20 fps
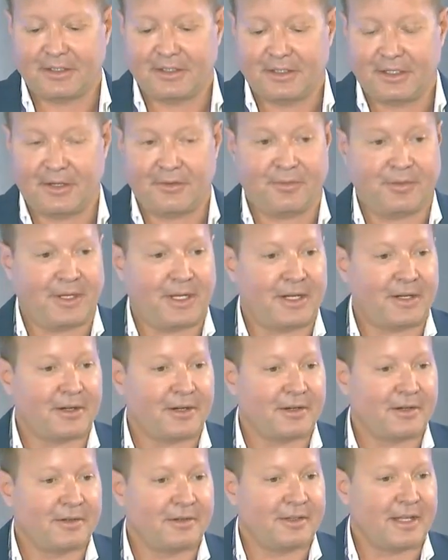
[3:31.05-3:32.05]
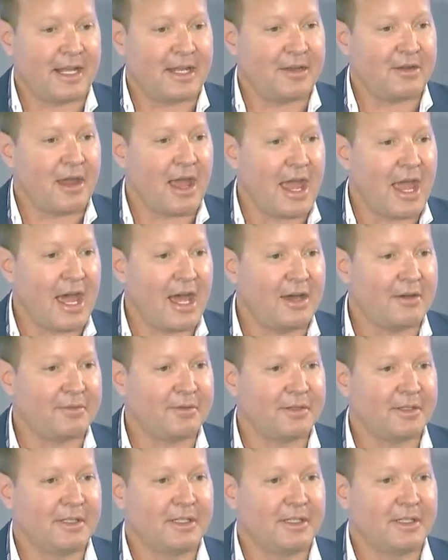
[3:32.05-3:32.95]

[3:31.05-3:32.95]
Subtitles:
the fear that you have.